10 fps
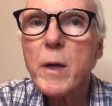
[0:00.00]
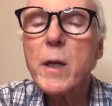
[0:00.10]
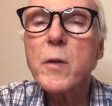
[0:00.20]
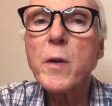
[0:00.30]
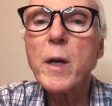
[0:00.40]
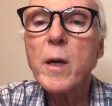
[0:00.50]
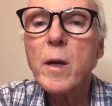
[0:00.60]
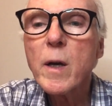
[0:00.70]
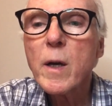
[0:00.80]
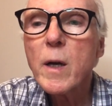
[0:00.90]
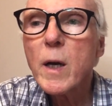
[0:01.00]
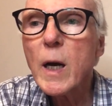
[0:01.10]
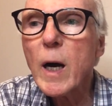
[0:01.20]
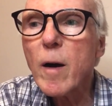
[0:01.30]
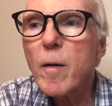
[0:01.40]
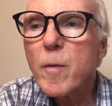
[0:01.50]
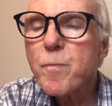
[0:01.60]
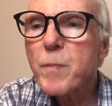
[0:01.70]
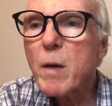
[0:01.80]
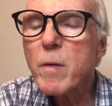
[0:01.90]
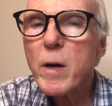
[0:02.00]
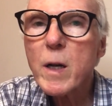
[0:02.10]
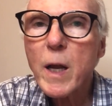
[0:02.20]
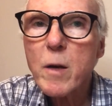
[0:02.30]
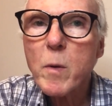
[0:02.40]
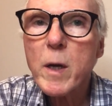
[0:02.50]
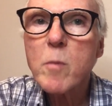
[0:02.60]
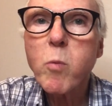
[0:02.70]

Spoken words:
It is a very lightweight,